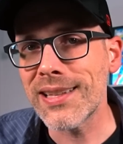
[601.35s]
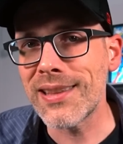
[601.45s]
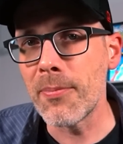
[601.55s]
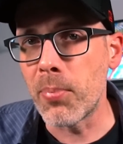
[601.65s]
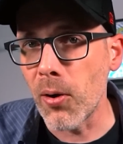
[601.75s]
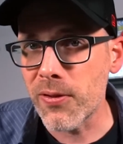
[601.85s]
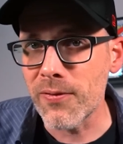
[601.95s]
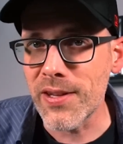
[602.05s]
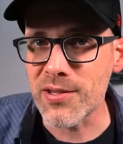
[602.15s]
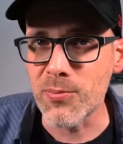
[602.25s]
think that both of
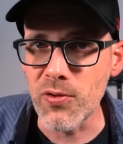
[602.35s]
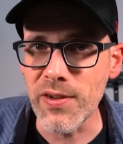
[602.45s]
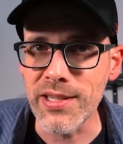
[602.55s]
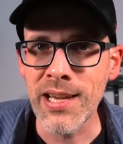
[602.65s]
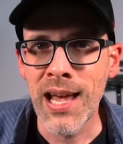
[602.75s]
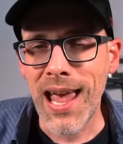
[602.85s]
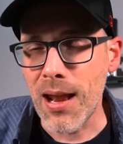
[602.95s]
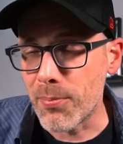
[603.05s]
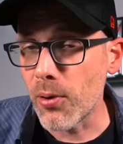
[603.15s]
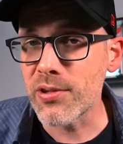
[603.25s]
these movies,
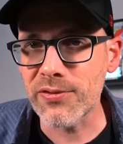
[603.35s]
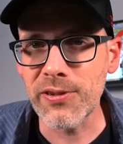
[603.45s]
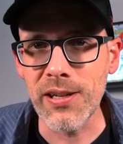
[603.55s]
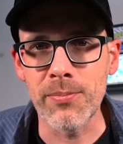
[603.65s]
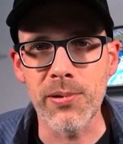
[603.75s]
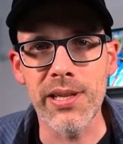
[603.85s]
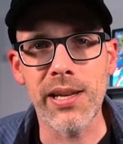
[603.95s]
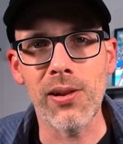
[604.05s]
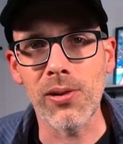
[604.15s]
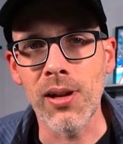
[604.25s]
and Beau's Afraid in
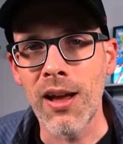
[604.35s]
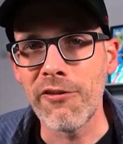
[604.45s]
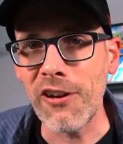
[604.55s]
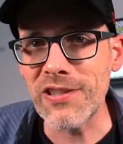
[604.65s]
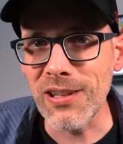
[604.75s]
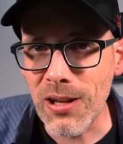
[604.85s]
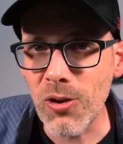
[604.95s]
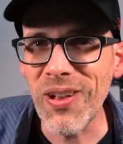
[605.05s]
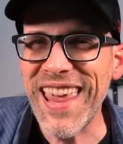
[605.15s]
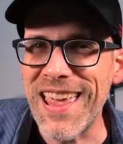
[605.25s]
particular, felt a little